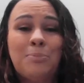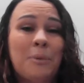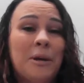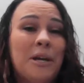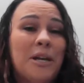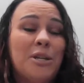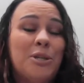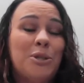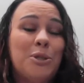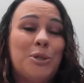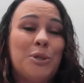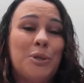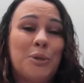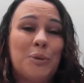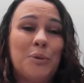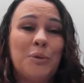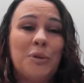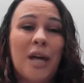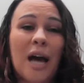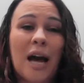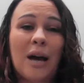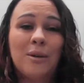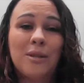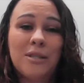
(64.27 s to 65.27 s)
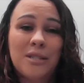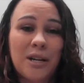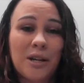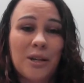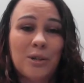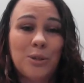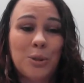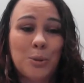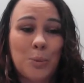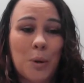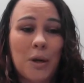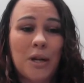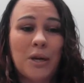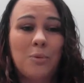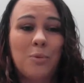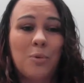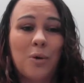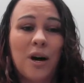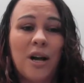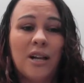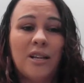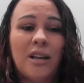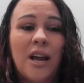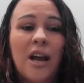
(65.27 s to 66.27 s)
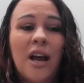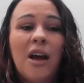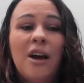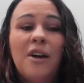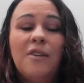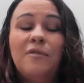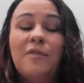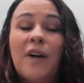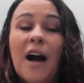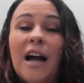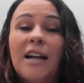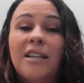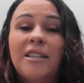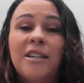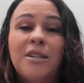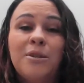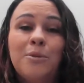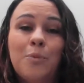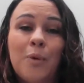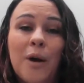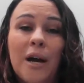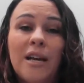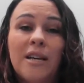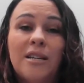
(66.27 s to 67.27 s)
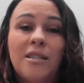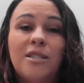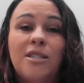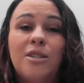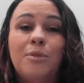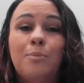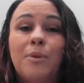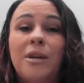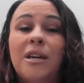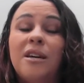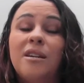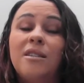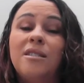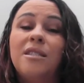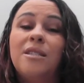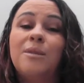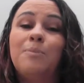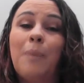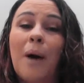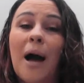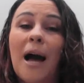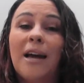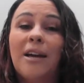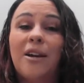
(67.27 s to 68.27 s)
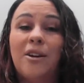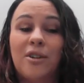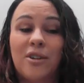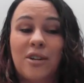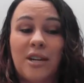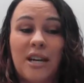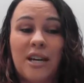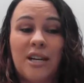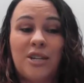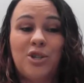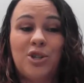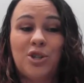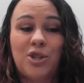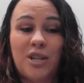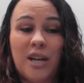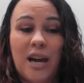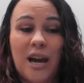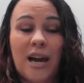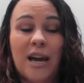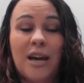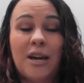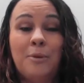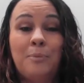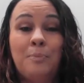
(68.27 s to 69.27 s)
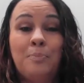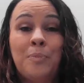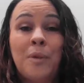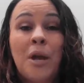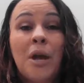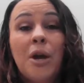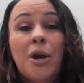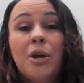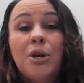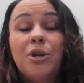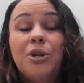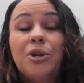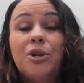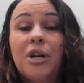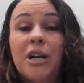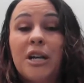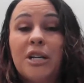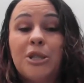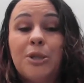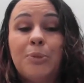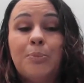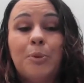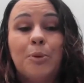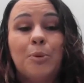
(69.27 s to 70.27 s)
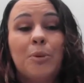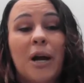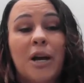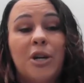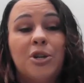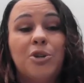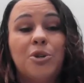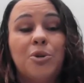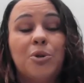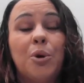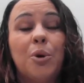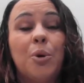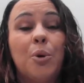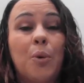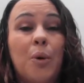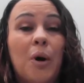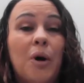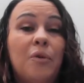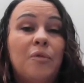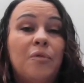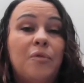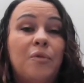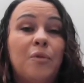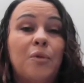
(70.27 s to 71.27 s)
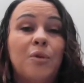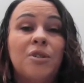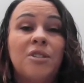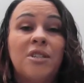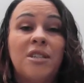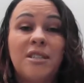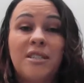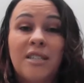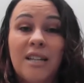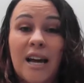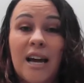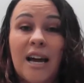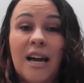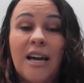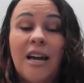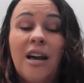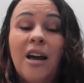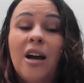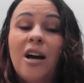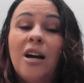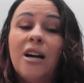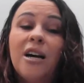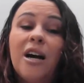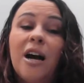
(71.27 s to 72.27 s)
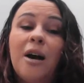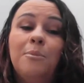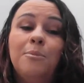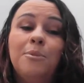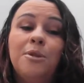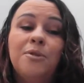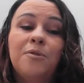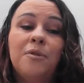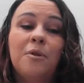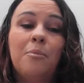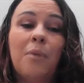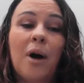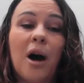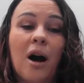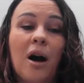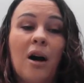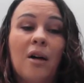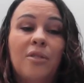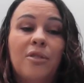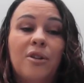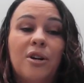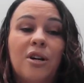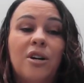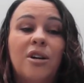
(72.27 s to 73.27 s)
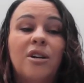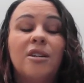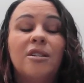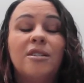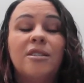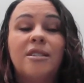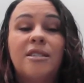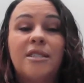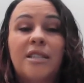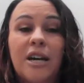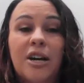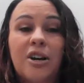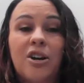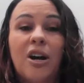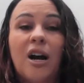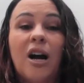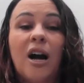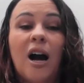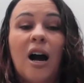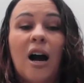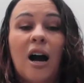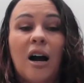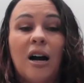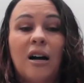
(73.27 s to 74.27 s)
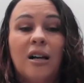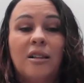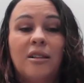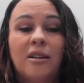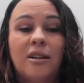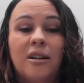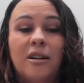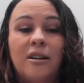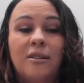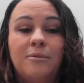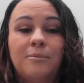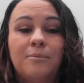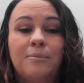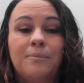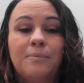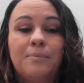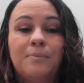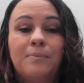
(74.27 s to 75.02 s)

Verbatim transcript: spend 2021 finding ways to be inspired each day. Your inspirational quote for today comes from author Sarah Ockler.